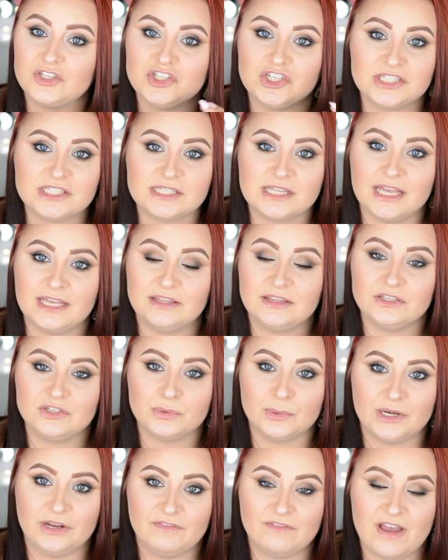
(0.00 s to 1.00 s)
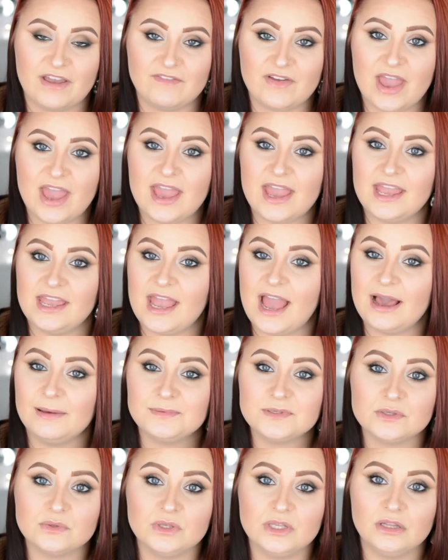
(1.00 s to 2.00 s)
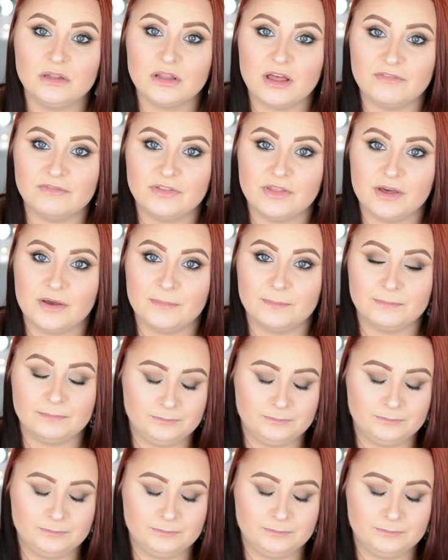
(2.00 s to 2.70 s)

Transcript: just like the 25A. Absolutely love them.